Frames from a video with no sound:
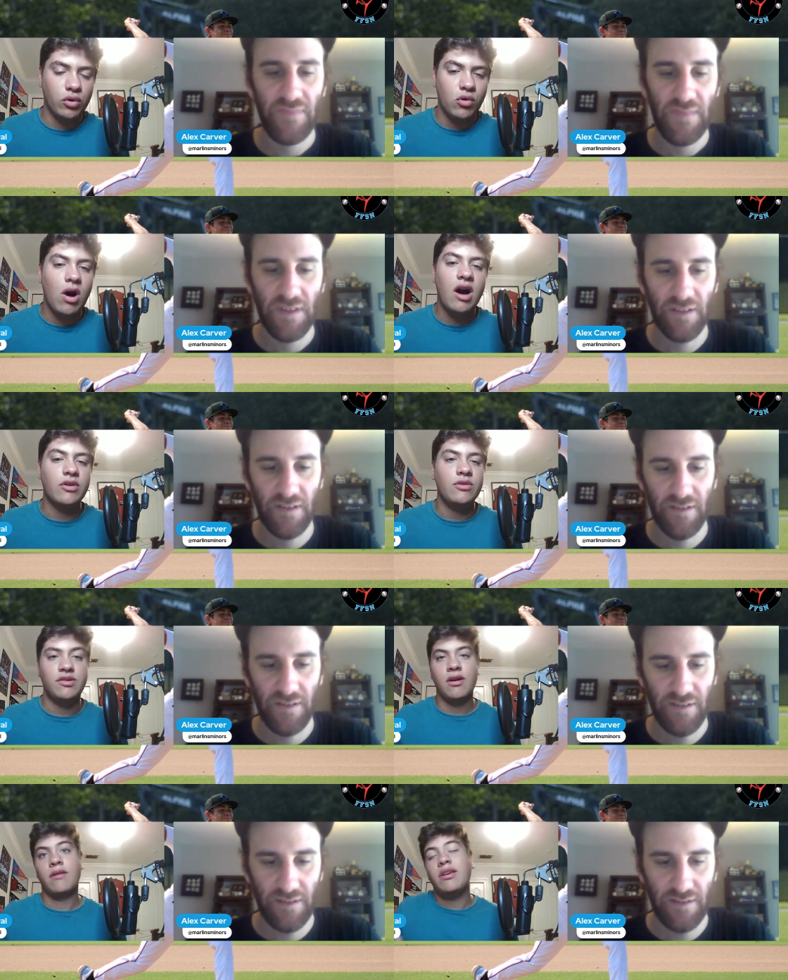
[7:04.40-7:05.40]
Speaker 1: Blue
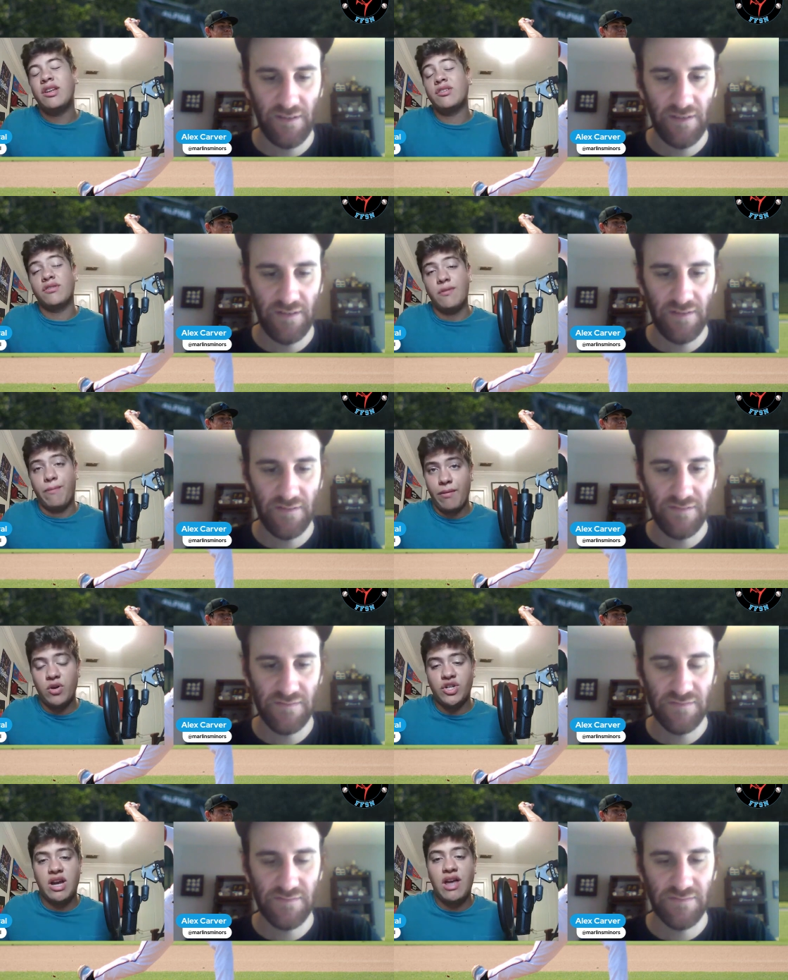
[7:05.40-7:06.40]
Wahoos. He deserves a
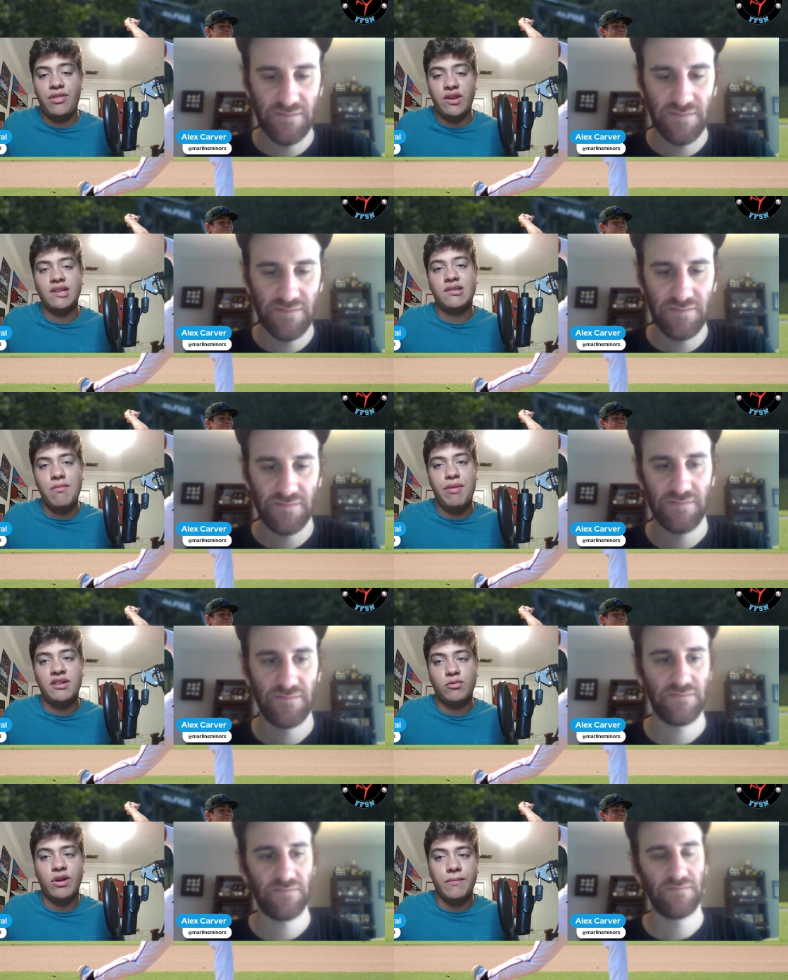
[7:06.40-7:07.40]
promotion. I think that's the
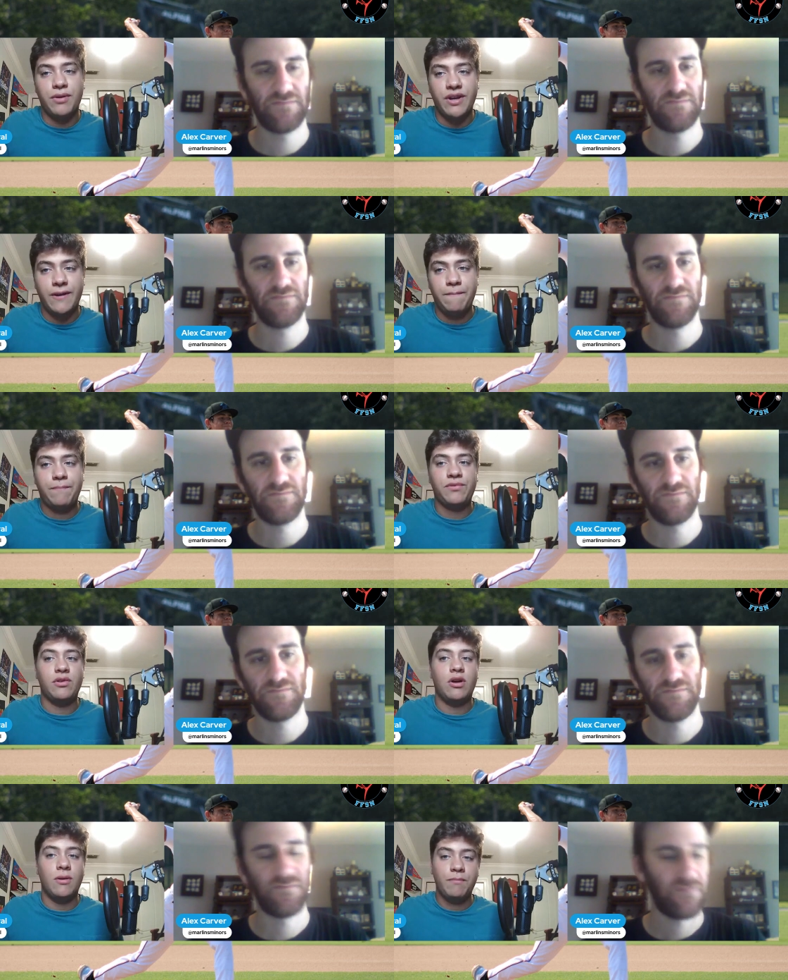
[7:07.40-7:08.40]
best way to put it.
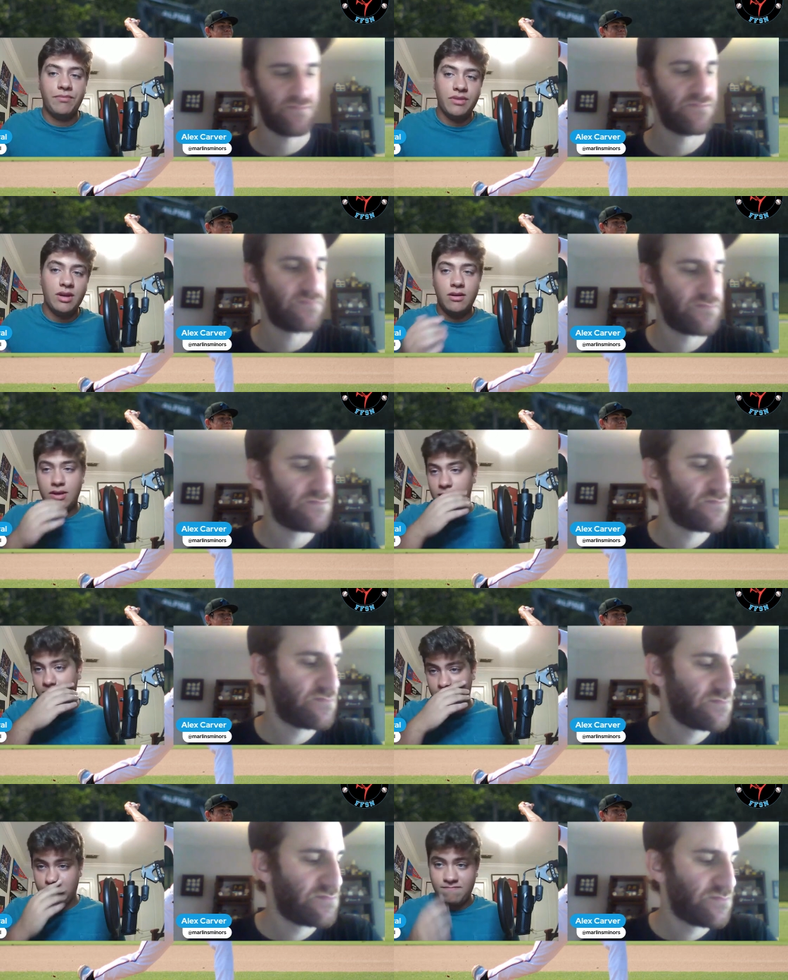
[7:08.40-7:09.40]
So,
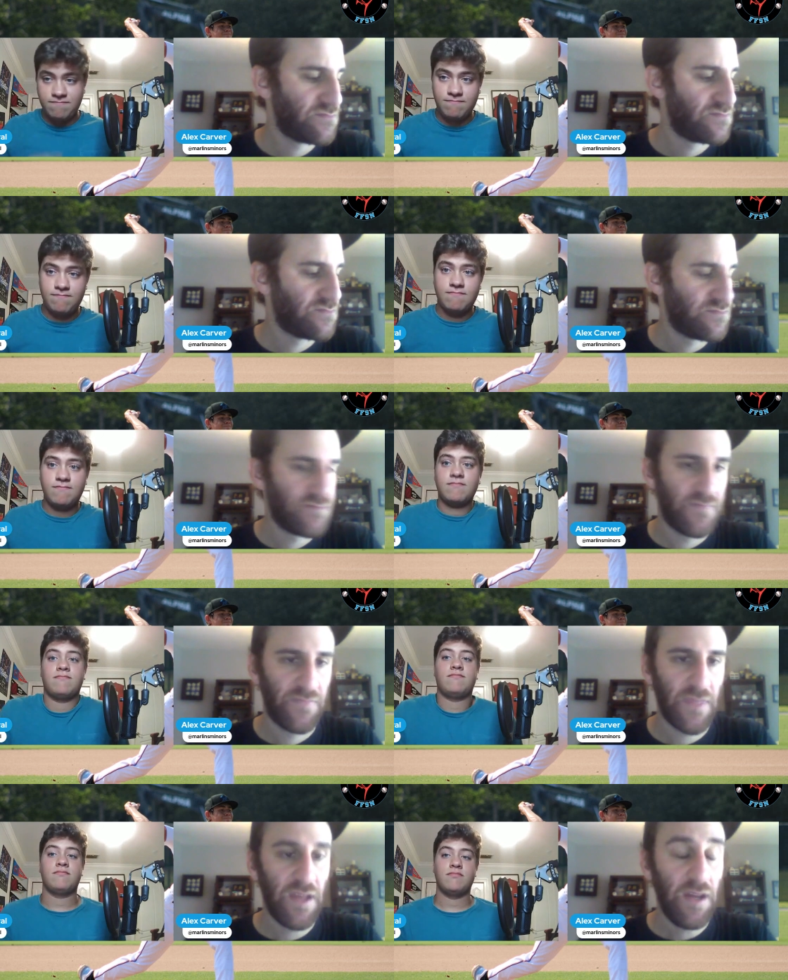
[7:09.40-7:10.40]
yeah.
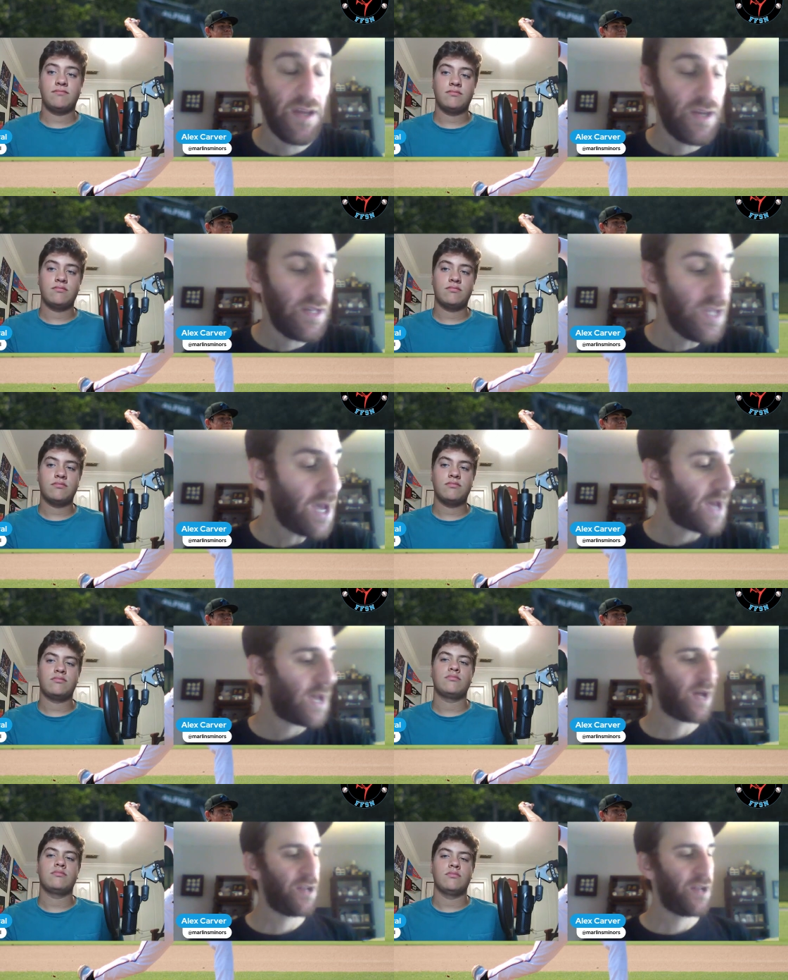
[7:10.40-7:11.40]
Speaker 2: Yeah, uh,
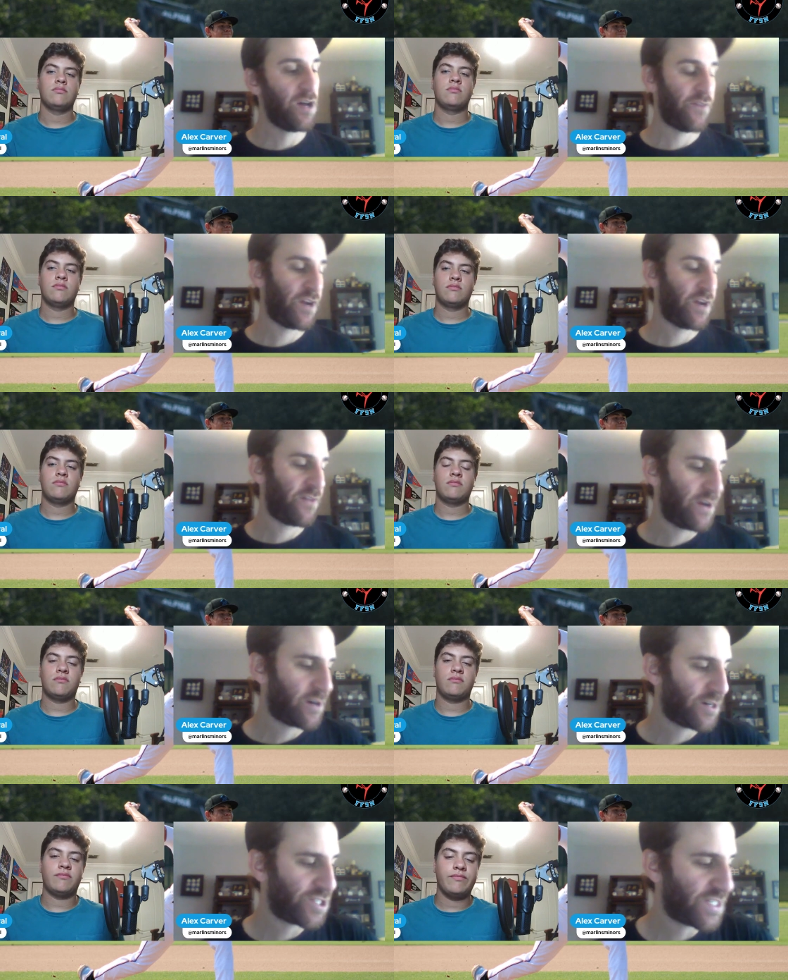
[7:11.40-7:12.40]
no, very, very
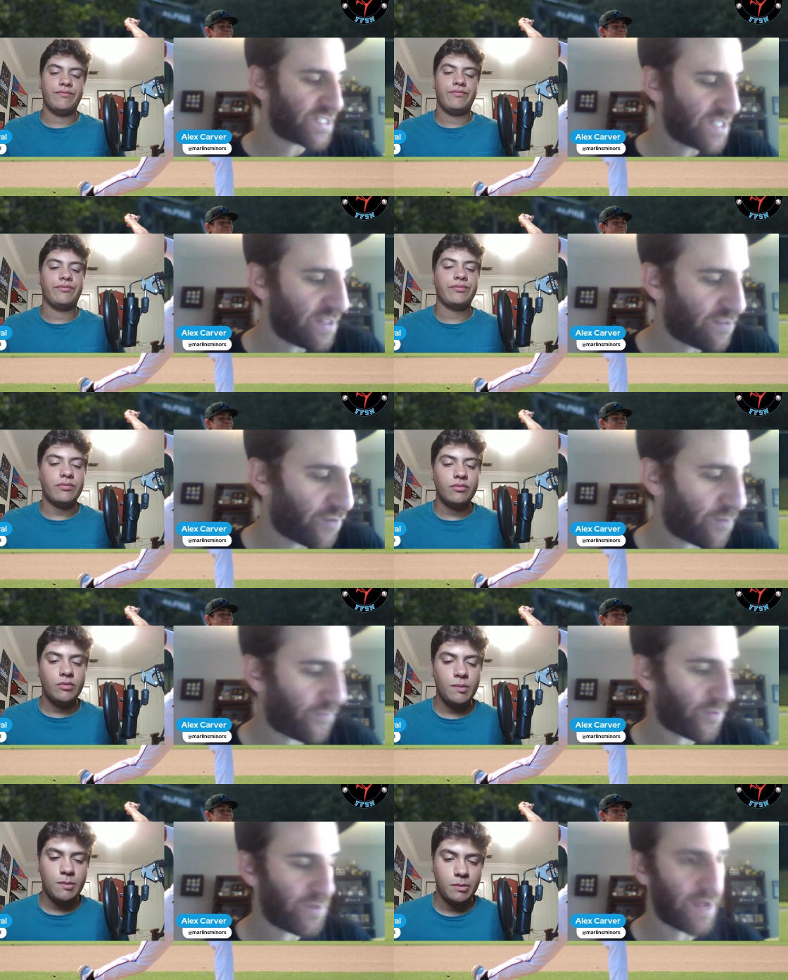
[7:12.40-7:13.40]
encouraging to see this from,
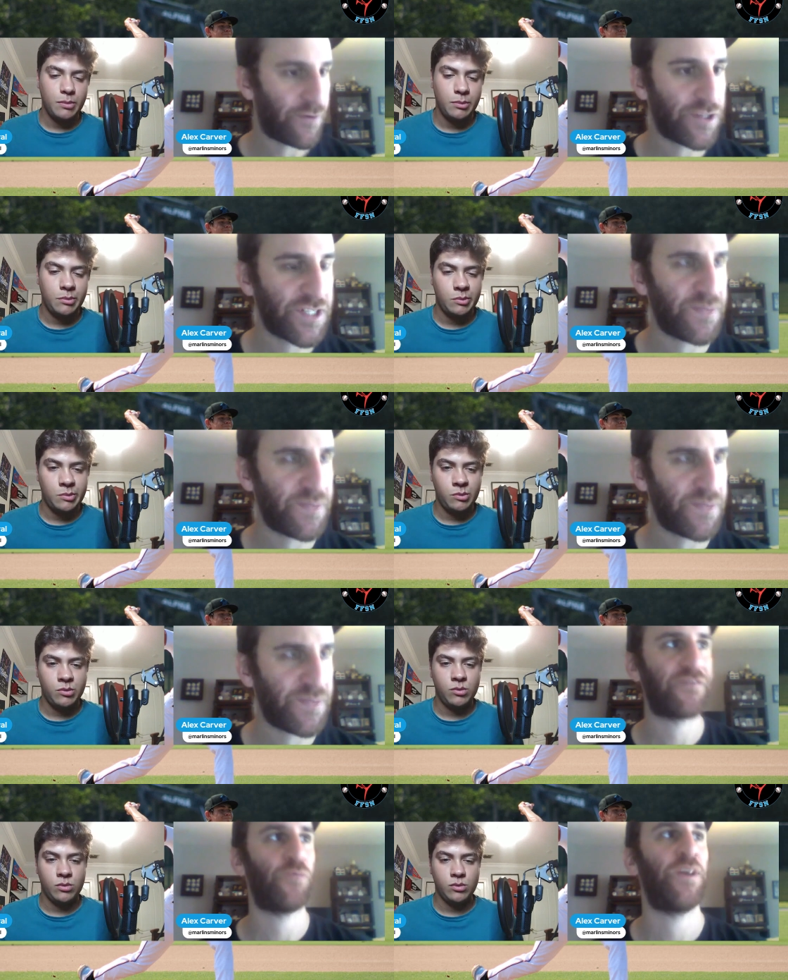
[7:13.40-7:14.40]
from Devers, especially
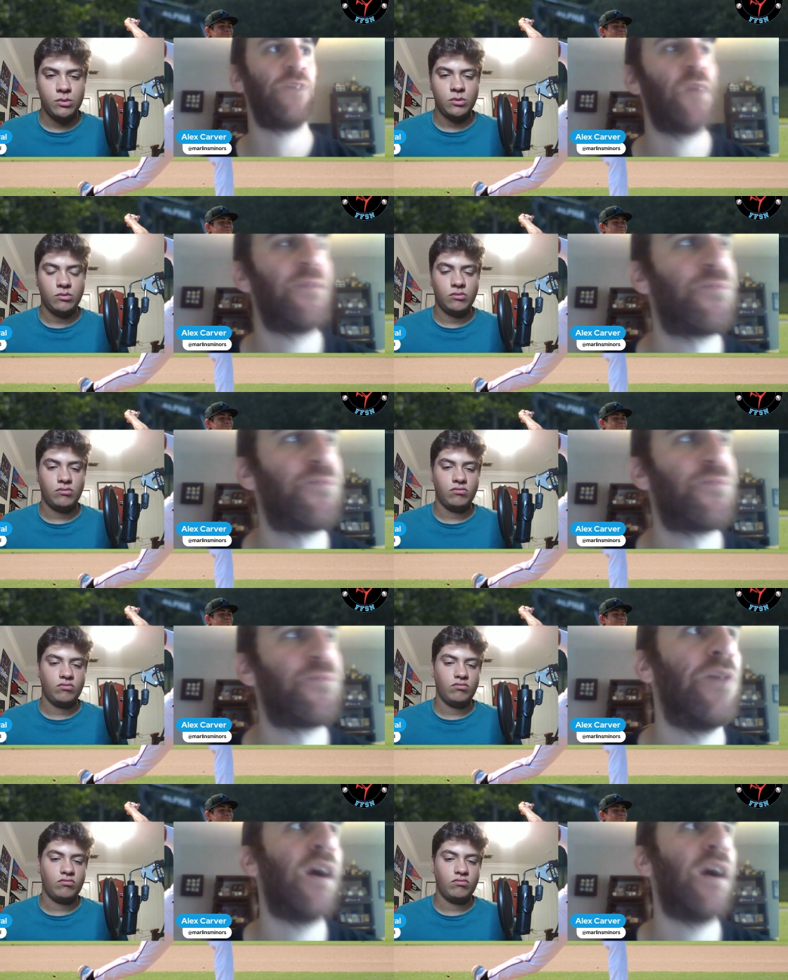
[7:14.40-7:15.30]
after what